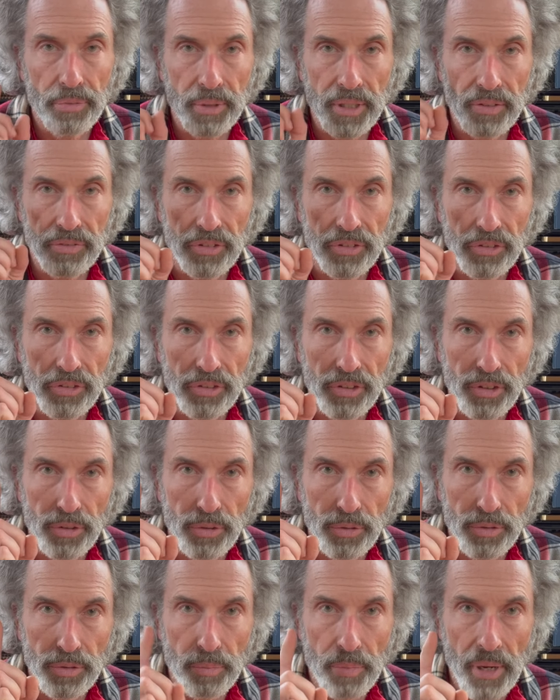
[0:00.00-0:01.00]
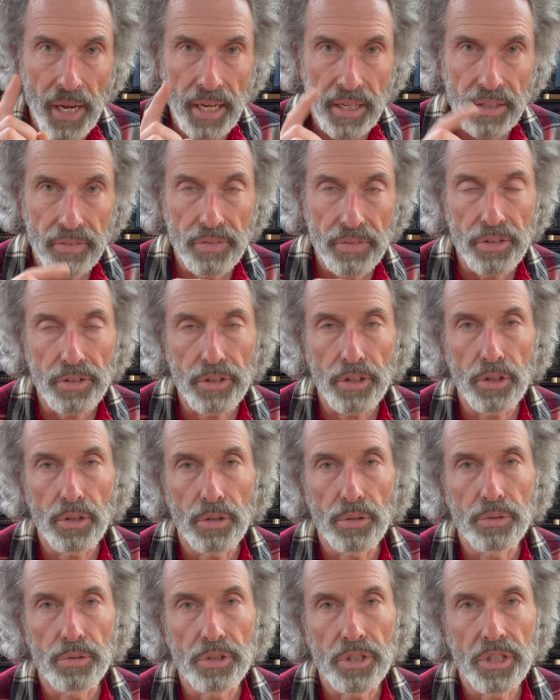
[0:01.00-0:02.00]
we have to seal the back of the
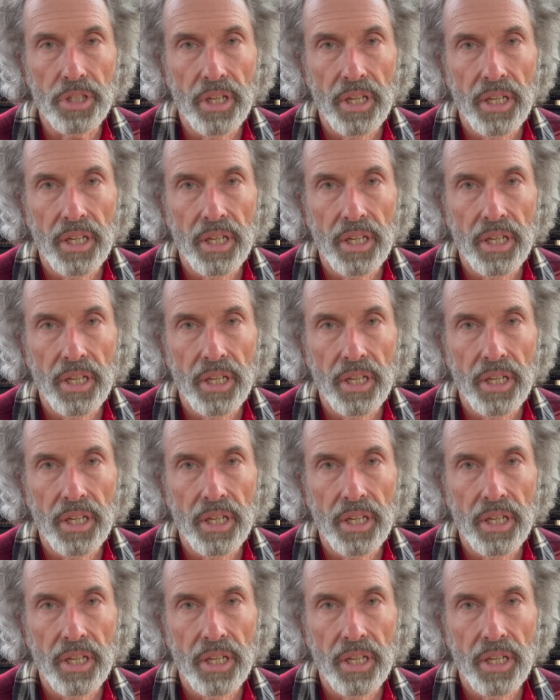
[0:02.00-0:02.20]
nose.